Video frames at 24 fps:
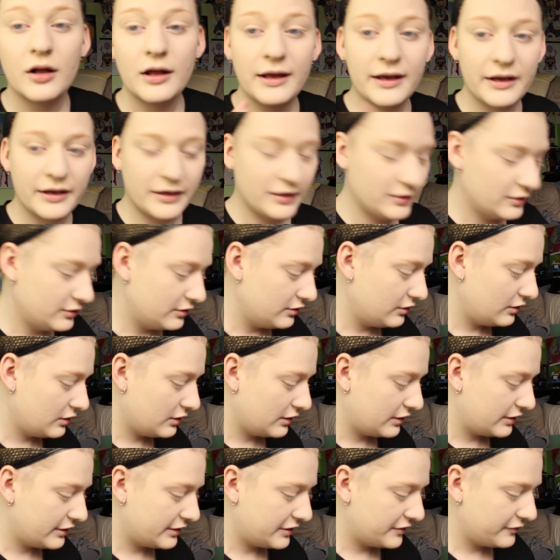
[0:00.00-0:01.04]
And
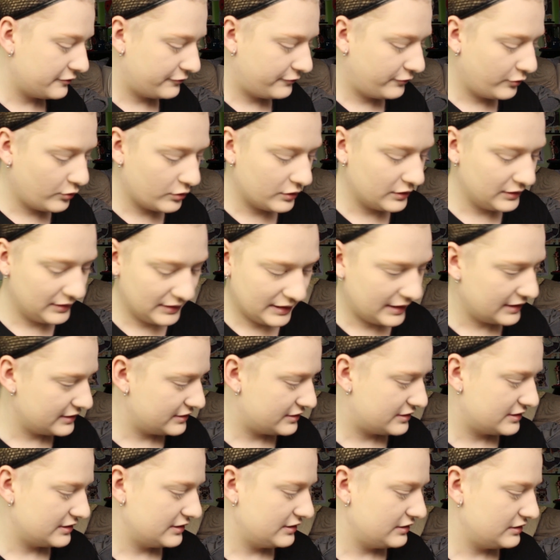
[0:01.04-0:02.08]
for
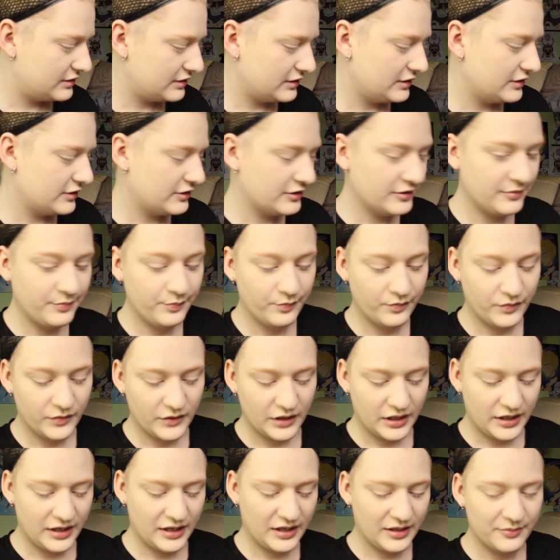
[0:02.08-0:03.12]
lenses here,
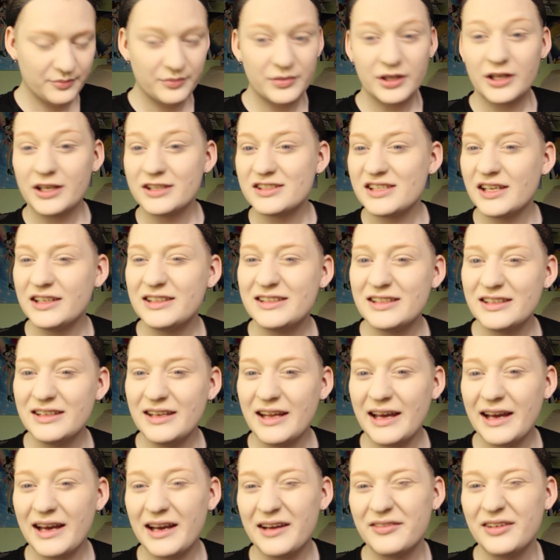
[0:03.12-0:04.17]
because I didn't
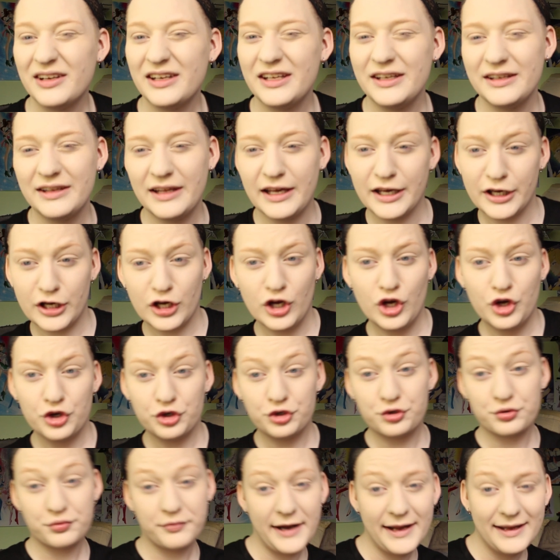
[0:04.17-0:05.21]
have any like
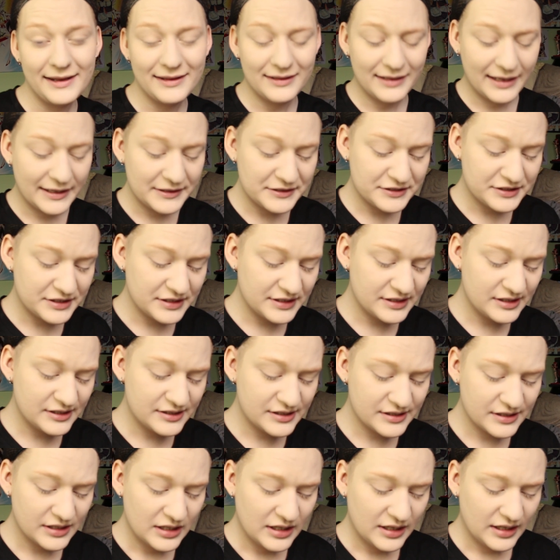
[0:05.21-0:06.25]
gray
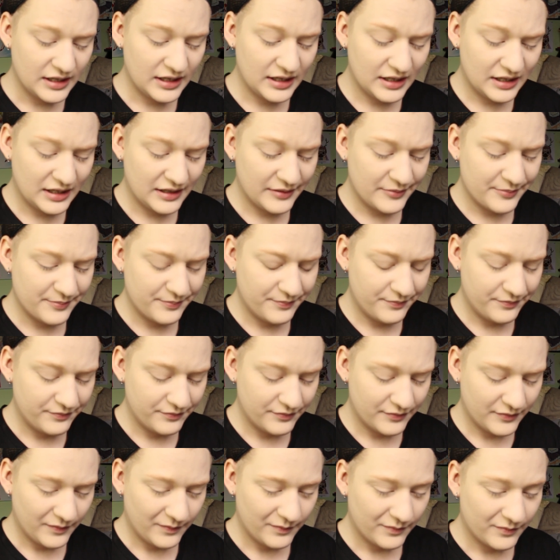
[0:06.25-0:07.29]
lenses, I
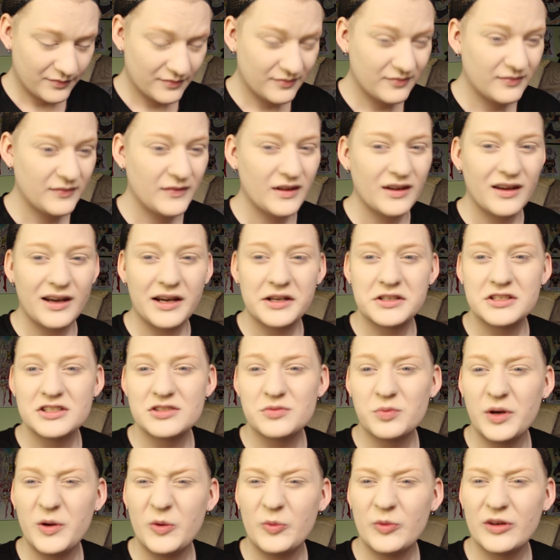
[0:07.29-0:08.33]

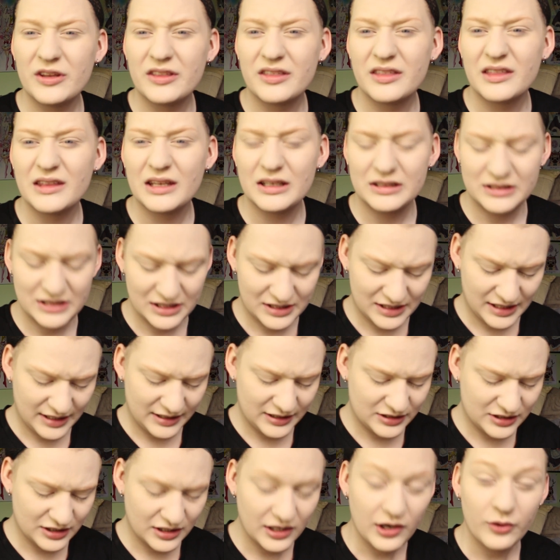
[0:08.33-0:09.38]
just
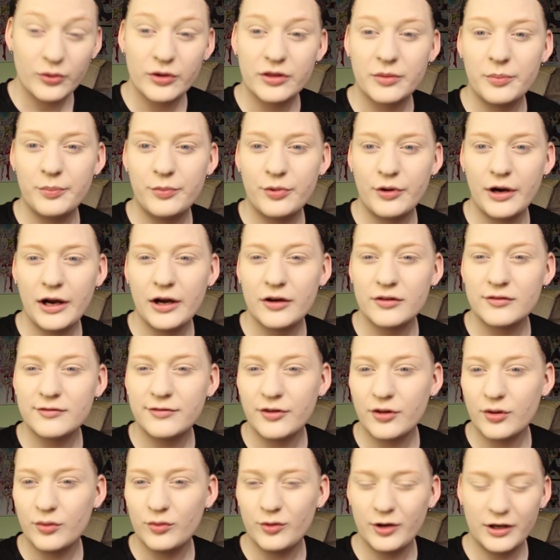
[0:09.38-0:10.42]
decided to go with brown
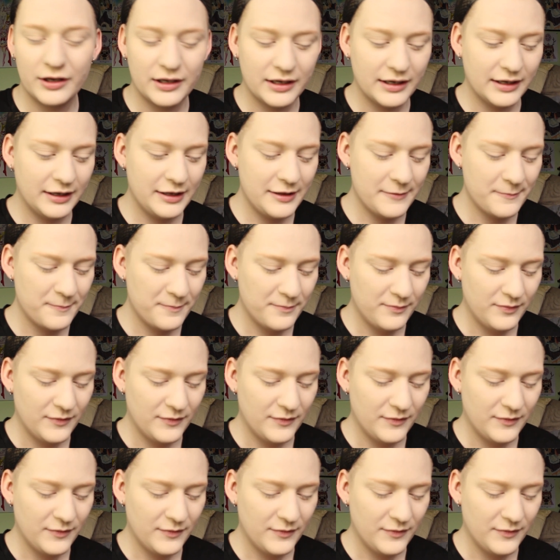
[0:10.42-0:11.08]
for the one eye.